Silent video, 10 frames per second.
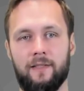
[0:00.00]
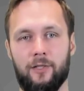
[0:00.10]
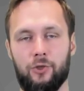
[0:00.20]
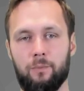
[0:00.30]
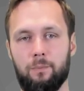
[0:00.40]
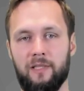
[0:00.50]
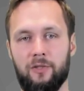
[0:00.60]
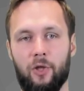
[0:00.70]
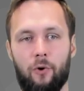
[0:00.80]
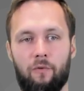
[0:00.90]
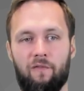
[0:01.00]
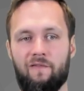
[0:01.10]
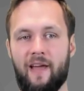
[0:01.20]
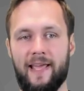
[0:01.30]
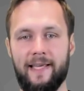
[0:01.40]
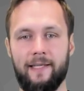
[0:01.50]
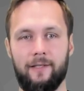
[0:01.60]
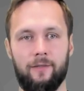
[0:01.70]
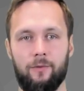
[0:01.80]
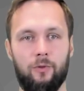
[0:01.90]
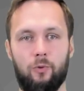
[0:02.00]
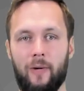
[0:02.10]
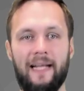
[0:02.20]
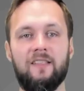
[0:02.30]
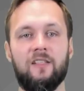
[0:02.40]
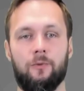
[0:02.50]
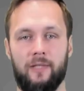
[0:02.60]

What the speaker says: There should be no vague gray zone